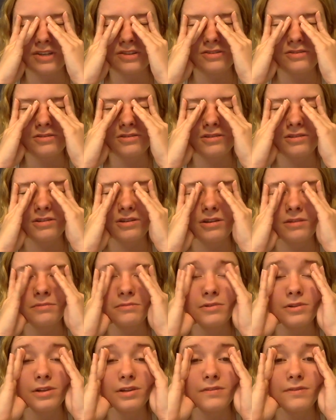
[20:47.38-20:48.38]
It's
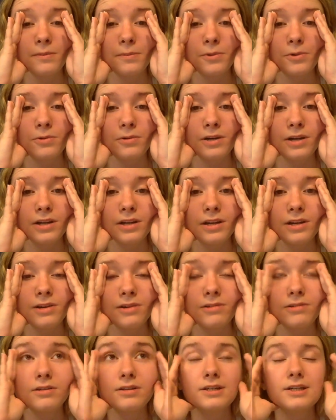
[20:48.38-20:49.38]
unbelievable right
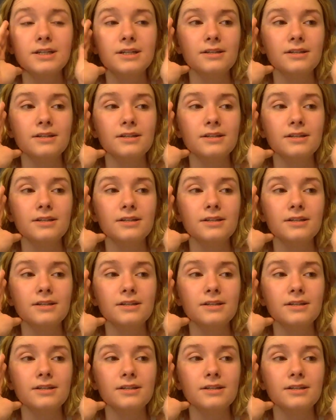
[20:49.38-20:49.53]
now.